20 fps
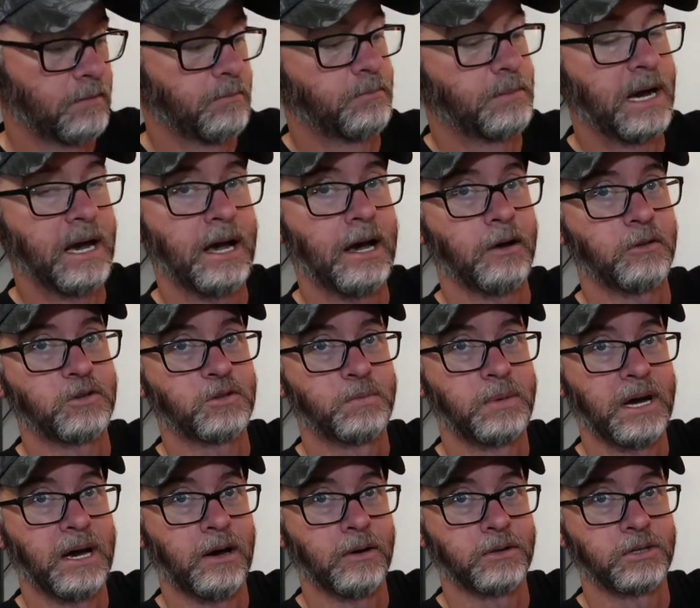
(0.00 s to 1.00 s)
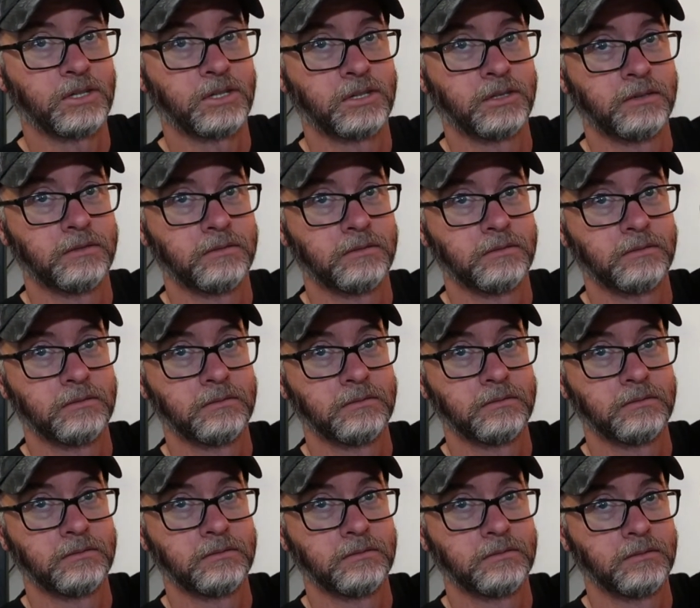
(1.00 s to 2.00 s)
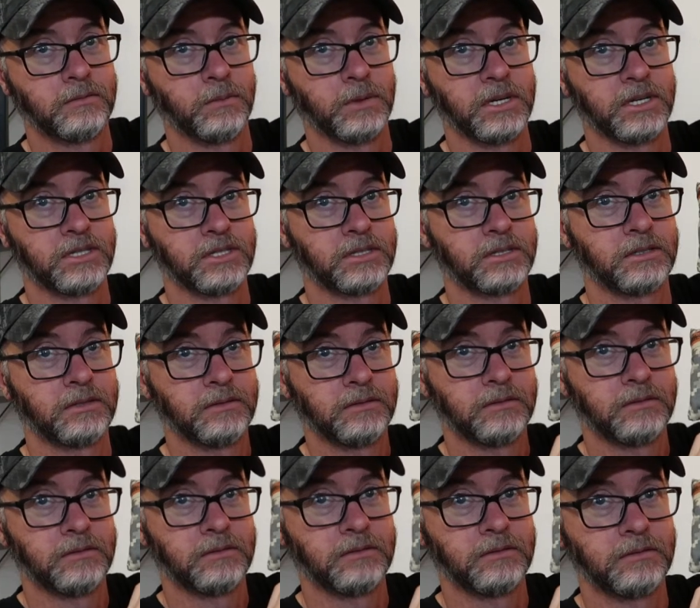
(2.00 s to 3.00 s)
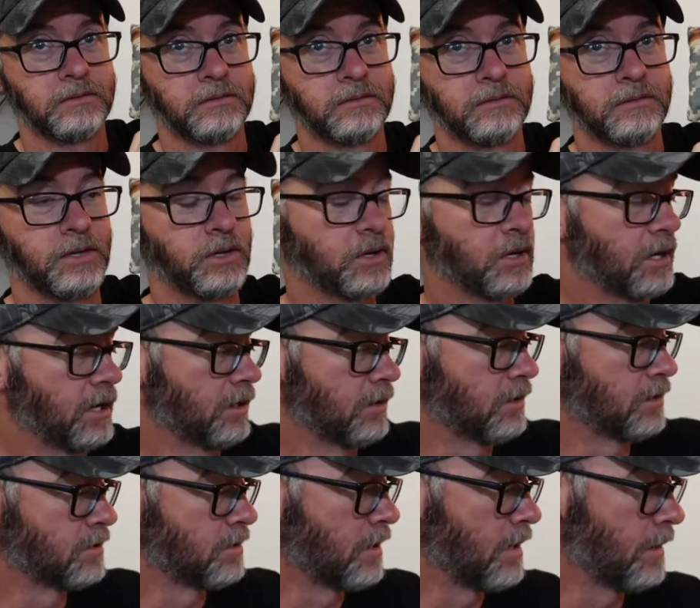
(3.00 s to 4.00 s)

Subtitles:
my ouch pouch, which you can get this on